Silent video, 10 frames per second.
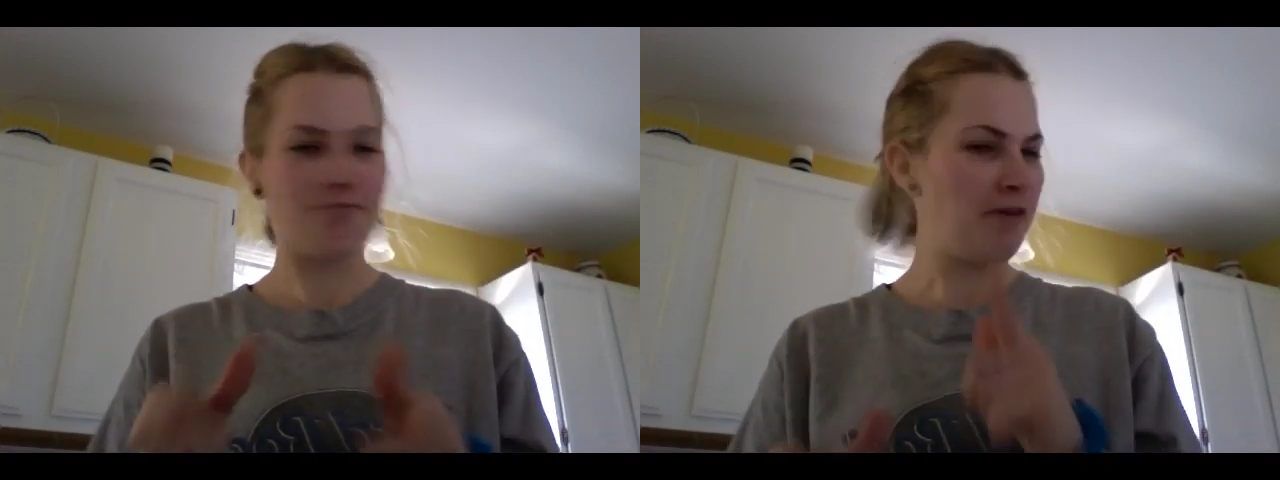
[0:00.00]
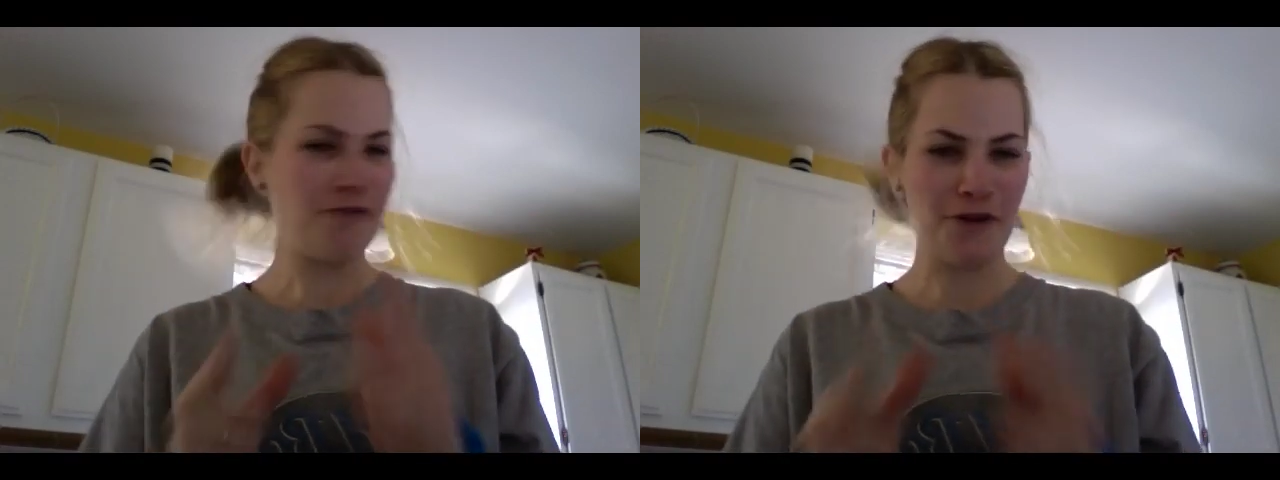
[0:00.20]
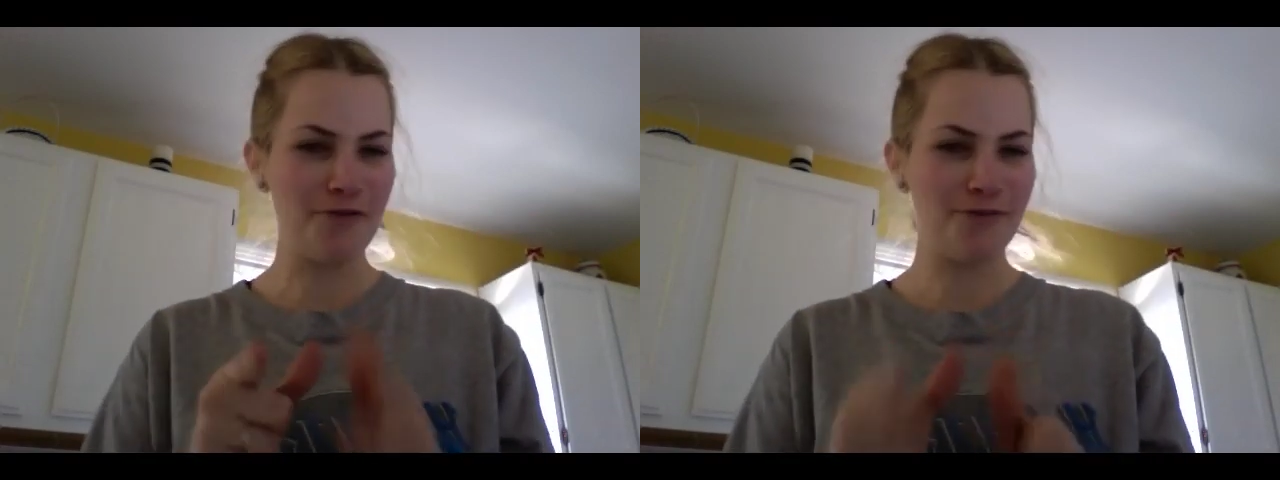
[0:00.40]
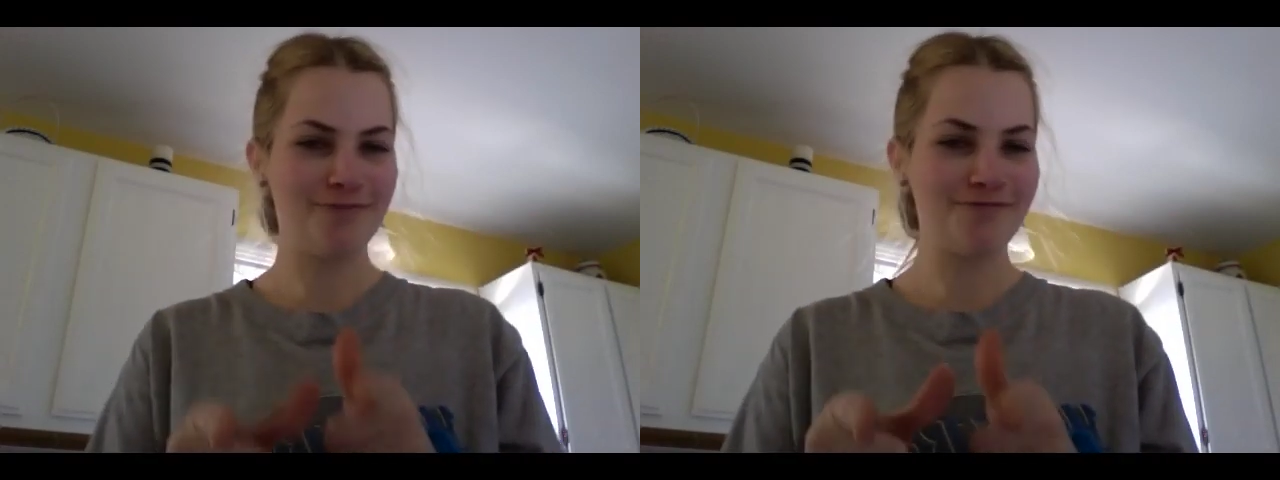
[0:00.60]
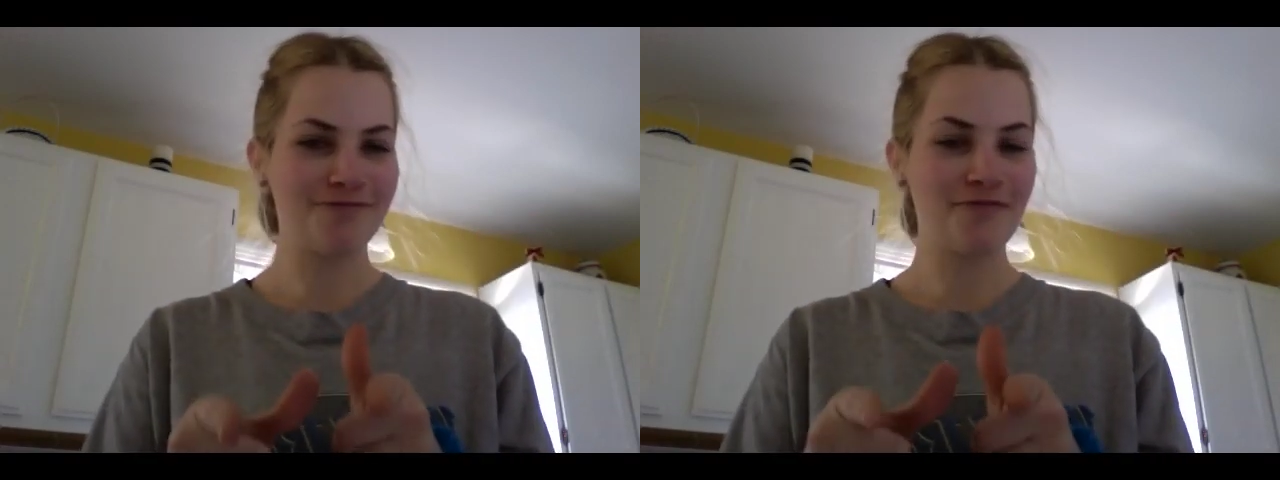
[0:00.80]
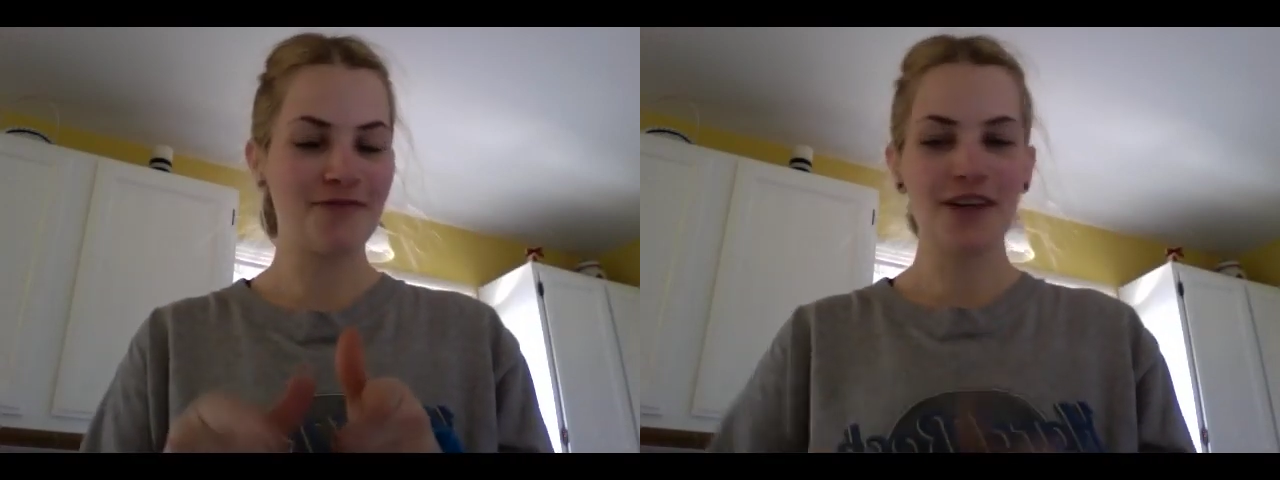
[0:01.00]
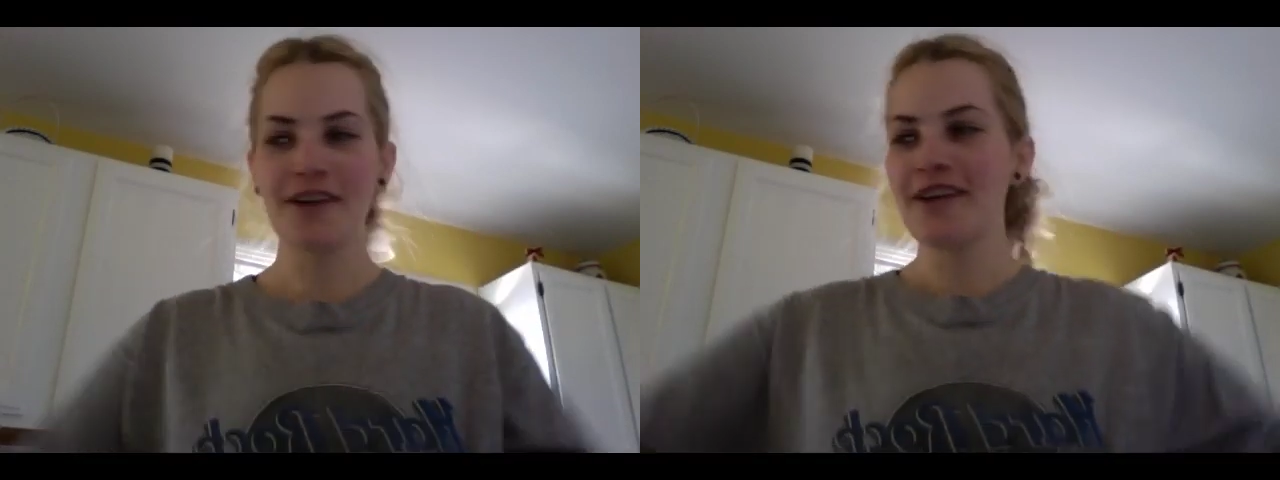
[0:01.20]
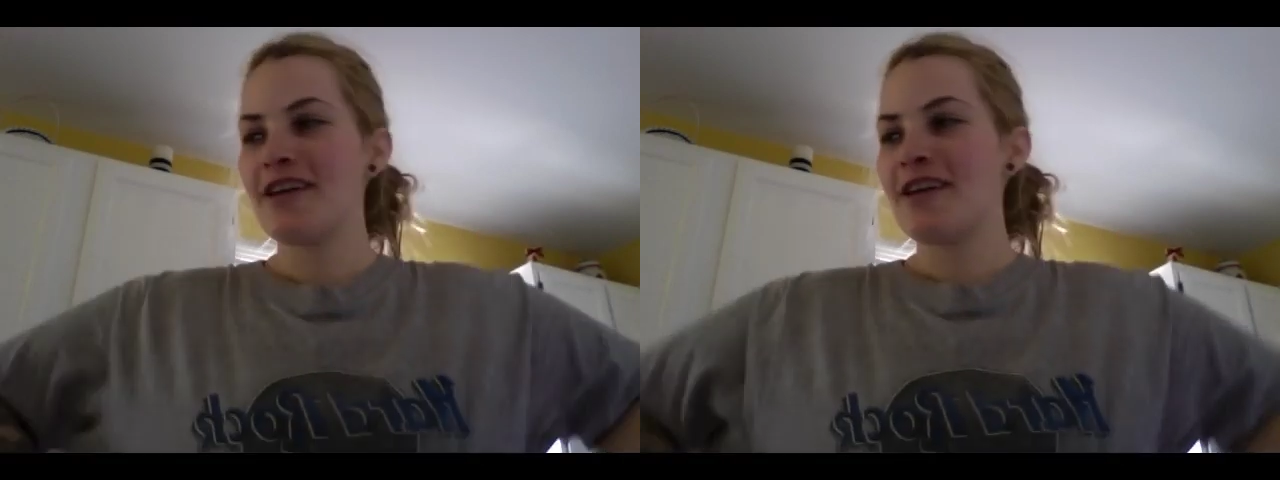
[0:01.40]
if you
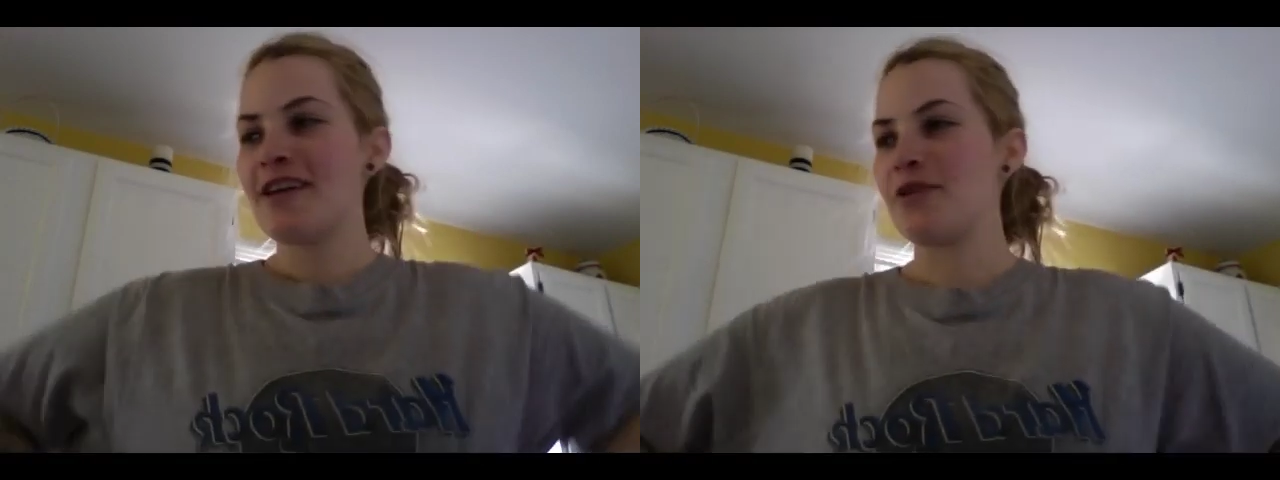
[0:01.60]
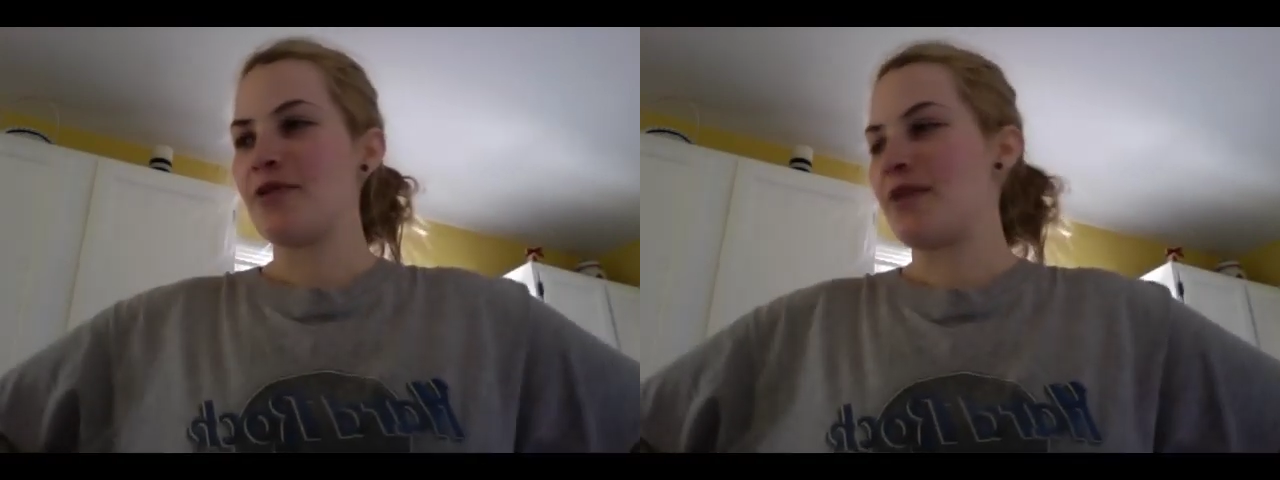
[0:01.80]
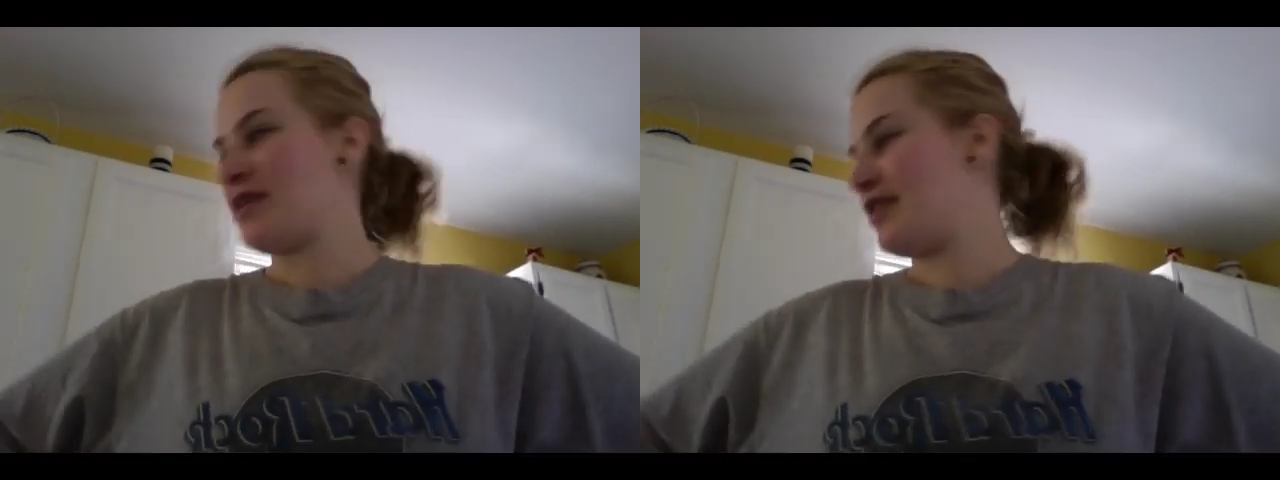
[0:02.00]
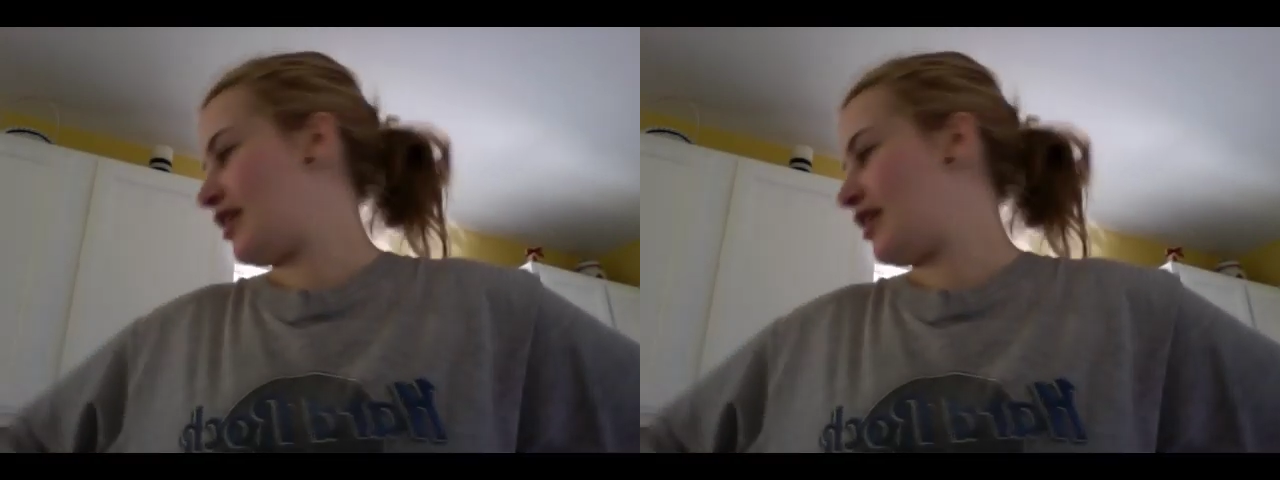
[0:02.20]
know what I mean there.